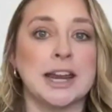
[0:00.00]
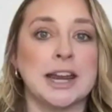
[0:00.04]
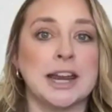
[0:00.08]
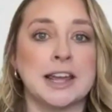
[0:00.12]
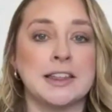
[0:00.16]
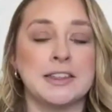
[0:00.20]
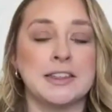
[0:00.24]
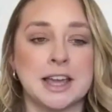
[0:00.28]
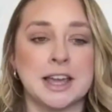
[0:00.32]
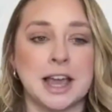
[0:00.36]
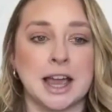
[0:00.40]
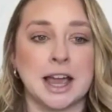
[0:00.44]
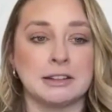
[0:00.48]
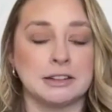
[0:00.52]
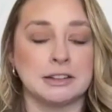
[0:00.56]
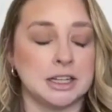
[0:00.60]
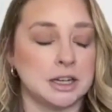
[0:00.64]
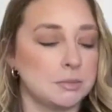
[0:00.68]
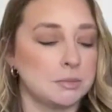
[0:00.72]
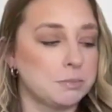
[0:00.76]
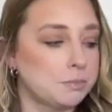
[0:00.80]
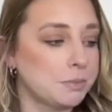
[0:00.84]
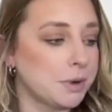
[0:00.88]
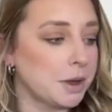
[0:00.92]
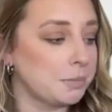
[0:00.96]
And I think,
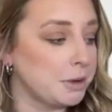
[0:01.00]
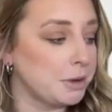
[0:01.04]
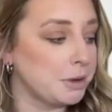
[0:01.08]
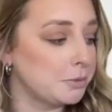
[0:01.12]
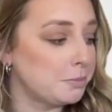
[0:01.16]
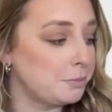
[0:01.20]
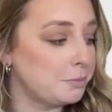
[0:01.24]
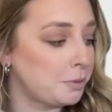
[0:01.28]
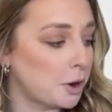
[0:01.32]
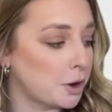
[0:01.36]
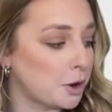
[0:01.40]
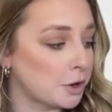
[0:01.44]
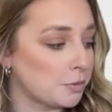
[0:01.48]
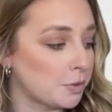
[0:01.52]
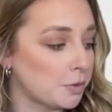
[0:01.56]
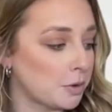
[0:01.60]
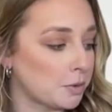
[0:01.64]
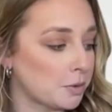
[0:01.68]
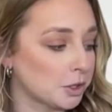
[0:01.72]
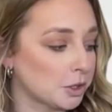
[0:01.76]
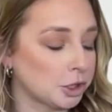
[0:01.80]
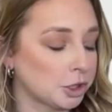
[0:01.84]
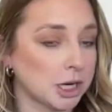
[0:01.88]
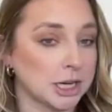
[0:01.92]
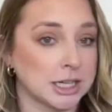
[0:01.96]
Eileen, a big part of what
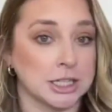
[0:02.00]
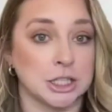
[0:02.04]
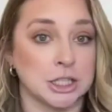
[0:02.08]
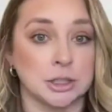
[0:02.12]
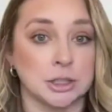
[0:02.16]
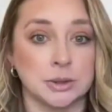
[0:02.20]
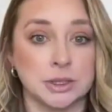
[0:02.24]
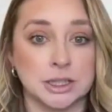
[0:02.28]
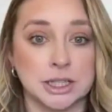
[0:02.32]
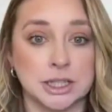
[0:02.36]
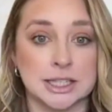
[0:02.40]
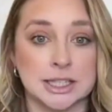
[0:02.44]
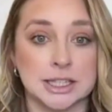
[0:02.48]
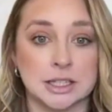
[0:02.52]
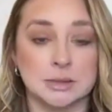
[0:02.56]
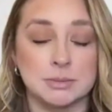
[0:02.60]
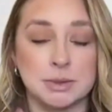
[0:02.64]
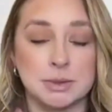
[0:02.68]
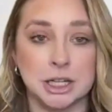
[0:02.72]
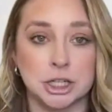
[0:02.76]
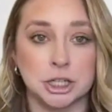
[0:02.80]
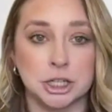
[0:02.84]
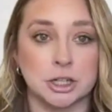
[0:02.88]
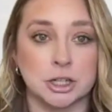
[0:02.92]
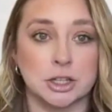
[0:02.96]
we're trying to do with this is
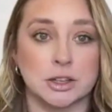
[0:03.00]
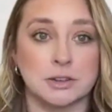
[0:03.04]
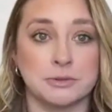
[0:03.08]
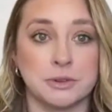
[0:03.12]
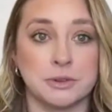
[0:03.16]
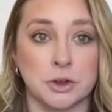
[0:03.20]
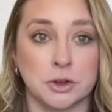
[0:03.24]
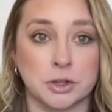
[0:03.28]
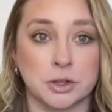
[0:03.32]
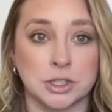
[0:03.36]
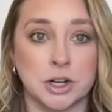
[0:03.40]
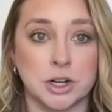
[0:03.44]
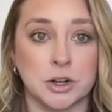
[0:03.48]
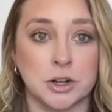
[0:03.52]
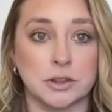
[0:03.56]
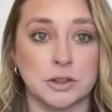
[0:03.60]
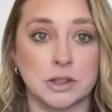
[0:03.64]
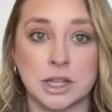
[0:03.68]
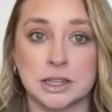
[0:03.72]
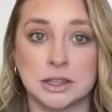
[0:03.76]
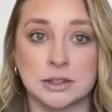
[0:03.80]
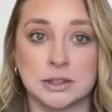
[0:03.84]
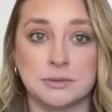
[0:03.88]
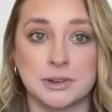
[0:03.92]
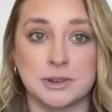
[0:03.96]
make sure that folks know
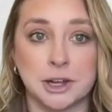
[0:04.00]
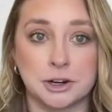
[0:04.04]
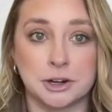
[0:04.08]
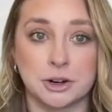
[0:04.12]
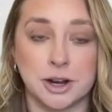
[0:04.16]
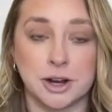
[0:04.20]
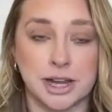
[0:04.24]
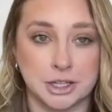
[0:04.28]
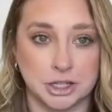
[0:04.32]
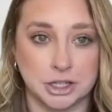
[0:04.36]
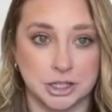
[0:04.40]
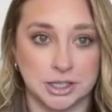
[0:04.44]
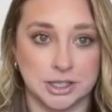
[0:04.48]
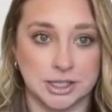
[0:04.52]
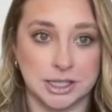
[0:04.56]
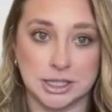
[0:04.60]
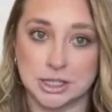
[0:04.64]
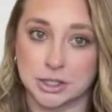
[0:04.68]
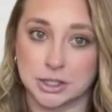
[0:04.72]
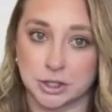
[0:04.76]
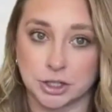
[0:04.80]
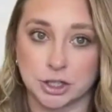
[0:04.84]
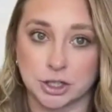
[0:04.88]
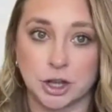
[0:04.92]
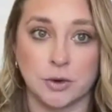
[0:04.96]
that the federal
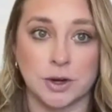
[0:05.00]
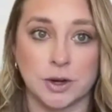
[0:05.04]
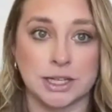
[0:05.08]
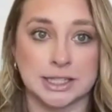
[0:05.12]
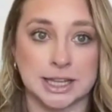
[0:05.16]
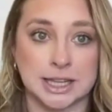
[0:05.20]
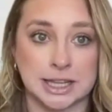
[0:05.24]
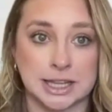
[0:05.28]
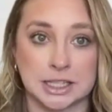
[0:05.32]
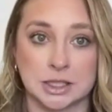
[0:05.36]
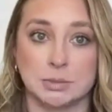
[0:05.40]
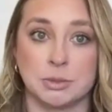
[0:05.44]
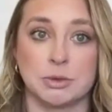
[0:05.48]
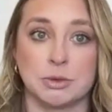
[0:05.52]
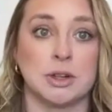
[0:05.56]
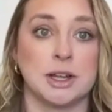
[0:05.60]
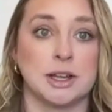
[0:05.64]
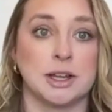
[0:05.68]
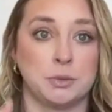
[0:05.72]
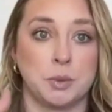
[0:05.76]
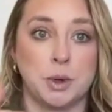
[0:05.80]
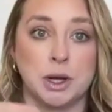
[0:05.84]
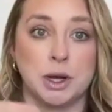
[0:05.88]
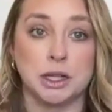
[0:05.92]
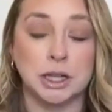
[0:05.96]
agencies are so accessible
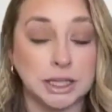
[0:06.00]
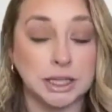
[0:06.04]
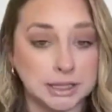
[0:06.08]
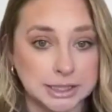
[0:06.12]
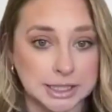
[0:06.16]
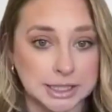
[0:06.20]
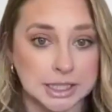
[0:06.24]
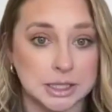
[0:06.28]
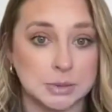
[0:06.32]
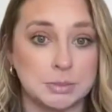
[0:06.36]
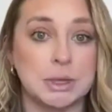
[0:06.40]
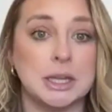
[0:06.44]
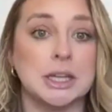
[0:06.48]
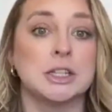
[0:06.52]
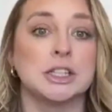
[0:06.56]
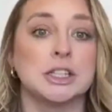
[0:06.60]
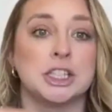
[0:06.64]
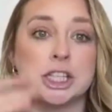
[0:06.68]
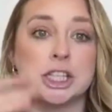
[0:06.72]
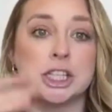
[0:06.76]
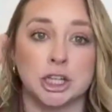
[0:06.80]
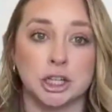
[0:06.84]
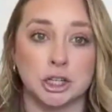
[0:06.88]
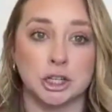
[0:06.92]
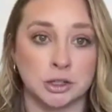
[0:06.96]
and willing to speak
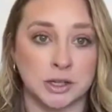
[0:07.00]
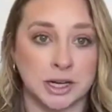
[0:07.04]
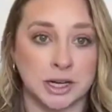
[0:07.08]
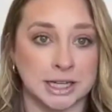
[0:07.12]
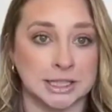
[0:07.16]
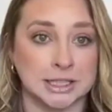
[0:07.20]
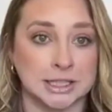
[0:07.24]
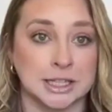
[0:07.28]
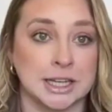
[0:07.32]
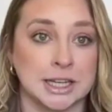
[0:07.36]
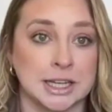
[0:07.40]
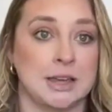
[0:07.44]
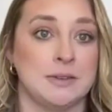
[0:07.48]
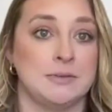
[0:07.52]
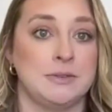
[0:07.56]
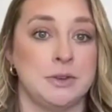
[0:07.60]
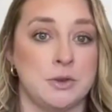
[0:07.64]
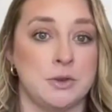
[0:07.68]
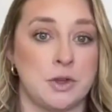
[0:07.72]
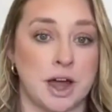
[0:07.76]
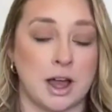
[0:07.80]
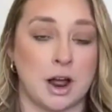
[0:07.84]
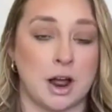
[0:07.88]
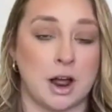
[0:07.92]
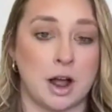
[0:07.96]
to you and give
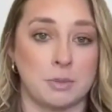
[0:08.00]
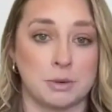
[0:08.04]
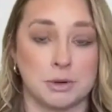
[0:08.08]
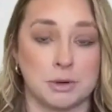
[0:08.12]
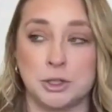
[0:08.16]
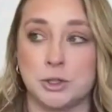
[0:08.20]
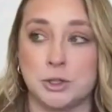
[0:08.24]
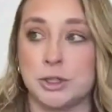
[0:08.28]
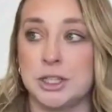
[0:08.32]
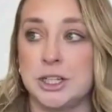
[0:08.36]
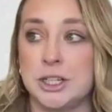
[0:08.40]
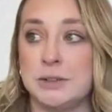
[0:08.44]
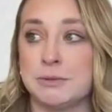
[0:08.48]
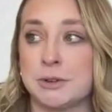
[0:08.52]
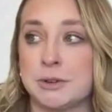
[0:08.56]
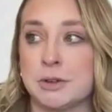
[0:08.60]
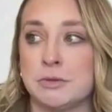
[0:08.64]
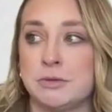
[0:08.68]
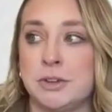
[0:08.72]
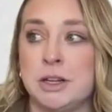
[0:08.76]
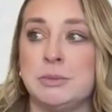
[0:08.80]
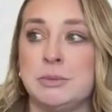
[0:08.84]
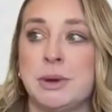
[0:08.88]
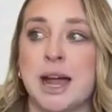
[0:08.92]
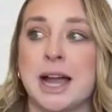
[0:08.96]
you that opportunity for
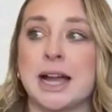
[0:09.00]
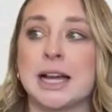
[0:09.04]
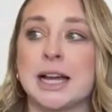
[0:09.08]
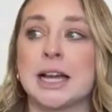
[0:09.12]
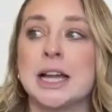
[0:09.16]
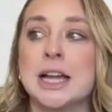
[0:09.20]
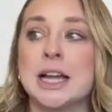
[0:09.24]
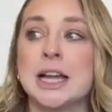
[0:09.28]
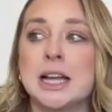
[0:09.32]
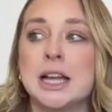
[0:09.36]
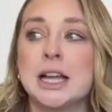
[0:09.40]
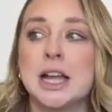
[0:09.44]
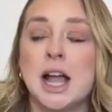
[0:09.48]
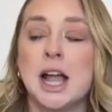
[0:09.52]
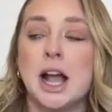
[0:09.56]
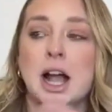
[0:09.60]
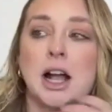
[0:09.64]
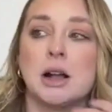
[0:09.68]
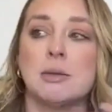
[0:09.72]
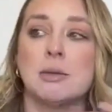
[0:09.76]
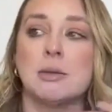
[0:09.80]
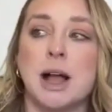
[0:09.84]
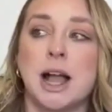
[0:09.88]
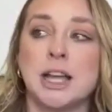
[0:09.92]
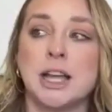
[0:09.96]
feedback.
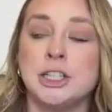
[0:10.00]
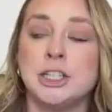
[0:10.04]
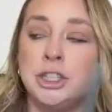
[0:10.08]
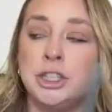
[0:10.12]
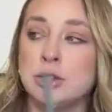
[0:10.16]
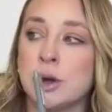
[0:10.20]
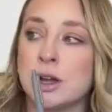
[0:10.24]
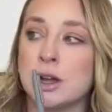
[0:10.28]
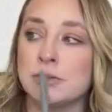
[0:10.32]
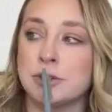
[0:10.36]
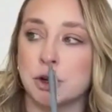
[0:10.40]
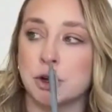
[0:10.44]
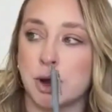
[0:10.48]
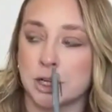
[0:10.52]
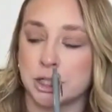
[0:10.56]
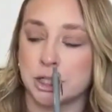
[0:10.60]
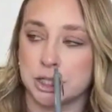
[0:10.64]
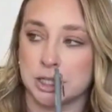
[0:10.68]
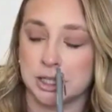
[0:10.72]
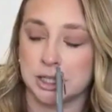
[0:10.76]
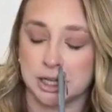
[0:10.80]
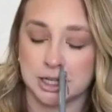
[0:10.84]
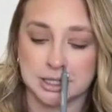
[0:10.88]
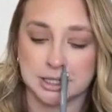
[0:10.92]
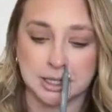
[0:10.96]
I do have a
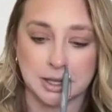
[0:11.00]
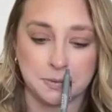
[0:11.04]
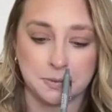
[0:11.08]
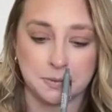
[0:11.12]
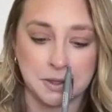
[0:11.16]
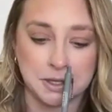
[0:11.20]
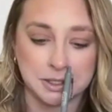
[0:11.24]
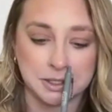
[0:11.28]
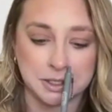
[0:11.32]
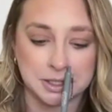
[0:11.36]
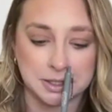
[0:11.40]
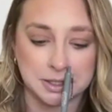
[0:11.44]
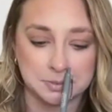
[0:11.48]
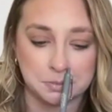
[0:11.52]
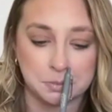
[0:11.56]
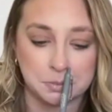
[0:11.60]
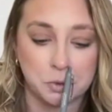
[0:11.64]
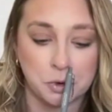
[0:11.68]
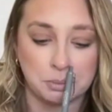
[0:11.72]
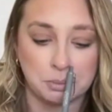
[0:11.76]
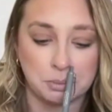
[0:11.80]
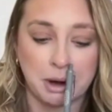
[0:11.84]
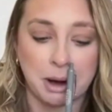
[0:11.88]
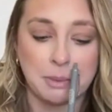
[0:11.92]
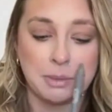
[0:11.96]
question, because this is
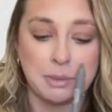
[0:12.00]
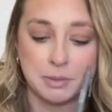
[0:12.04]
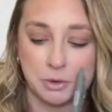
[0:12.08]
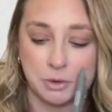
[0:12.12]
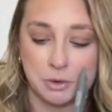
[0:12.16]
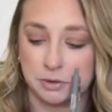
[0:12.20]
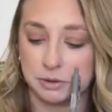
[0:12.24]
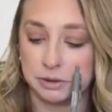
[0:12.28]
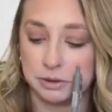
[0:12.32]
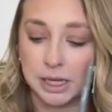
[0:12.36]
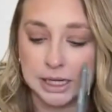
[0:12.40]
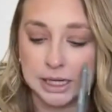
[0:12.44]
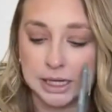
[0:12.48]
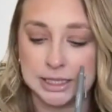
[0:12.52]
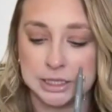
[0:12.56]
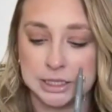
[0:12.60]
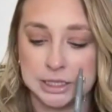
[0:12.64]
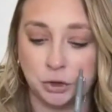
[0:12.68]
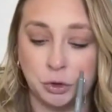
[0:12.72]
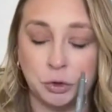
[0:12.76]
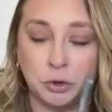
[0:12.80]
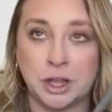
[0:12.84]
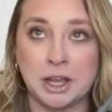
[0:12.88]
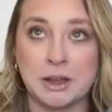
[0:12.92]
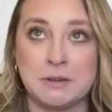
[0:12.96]
probably more related
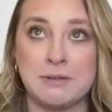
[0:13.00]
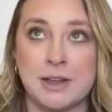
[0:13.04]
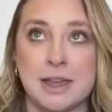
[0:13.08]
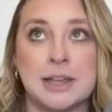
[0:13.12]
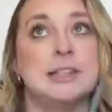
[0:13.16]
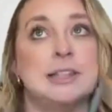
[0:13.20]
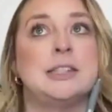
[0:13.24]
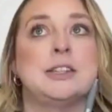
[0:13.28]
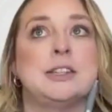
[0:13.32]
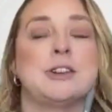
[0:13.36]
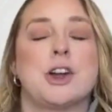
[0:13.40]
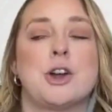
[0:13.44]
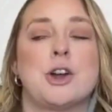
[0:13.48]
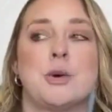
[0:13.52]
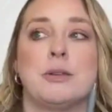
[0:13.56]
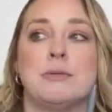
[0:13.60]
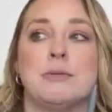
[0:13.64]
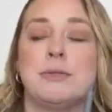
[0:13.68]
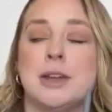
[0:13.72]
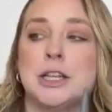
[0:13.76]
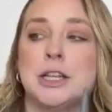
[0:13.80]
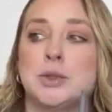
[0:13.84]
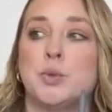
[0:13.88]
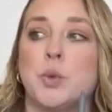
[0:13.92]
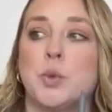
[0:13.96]
to like phase 0 and
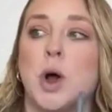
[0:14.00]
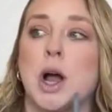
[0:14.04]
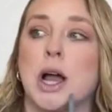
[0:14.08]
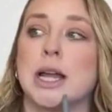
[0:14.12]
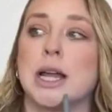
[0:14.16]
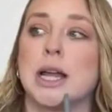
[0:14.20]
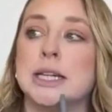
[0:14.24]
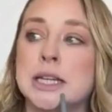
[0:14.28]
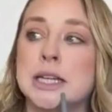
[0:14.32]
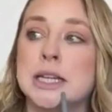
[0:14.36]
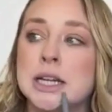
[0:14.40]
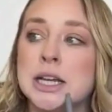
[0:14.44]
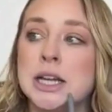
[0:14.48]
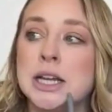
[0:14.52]
phase 1.